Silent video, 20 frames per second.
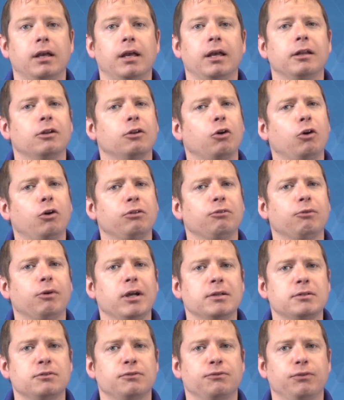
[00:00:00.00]
and it
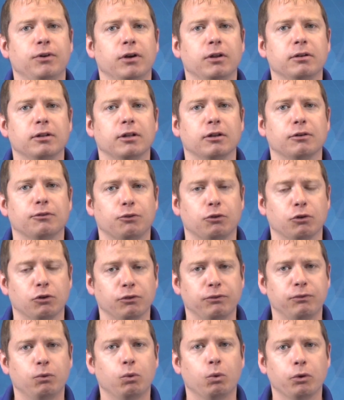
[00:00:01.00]
authorized funding for
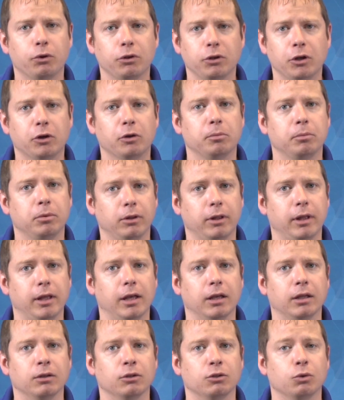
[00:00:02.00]
a four-year
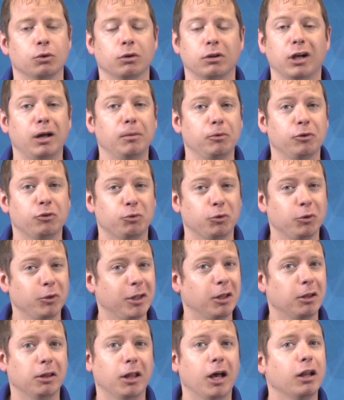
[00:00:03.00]
plan to accomplish
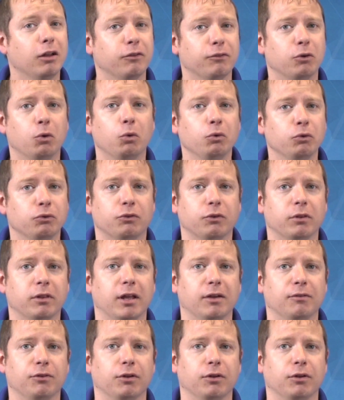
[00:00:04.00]
really a lot of goals for the